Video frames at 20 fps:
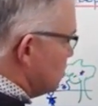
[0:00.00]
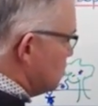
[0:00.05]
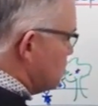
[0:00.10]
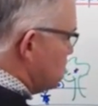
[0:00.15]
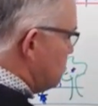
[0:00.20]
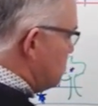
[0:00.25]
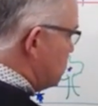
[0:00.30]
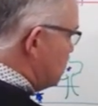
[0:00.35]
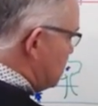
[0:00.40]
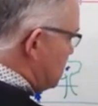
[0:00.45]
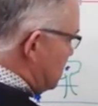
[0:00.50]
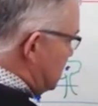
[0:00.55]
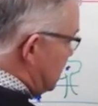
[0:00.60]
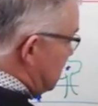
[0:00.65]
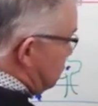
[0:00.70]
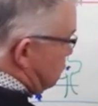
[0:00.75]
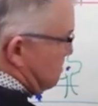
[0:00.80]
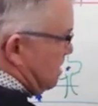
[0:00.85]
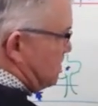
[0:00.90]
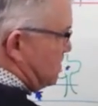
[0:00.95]

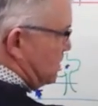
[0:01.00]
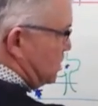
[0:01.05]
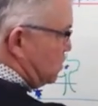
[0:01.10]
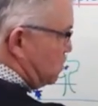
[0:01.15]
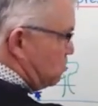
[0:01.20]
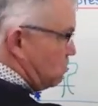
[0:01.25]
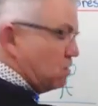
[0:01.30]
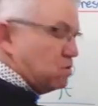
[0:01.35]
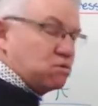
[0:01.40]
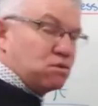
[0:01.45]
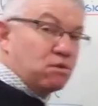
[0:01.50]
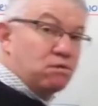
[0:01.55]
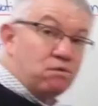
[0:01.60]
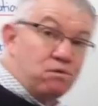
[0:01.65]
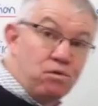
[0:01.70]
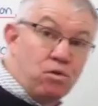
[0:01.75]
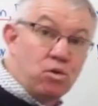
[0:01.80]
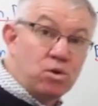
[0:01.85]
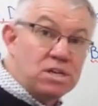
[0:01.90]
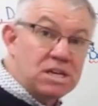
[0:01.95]
210, maybe
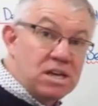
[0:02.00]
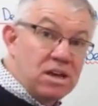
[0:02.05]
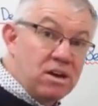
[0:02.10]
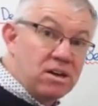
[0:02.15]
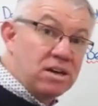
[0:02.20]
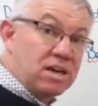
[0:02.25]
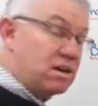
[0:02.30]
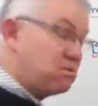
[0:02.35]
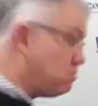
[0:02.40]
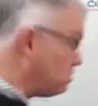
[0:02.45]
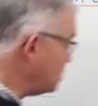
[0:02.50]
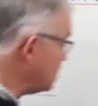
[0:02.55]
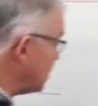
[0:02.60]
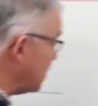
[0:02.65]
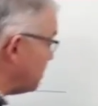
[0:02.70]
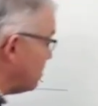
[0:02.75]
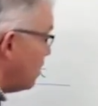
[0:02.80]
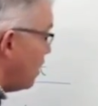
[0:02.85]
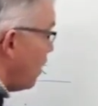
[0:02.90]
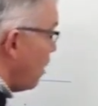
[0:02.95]
240. Okay, we'll
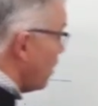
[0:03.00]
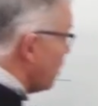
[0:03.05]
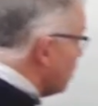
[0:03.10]
say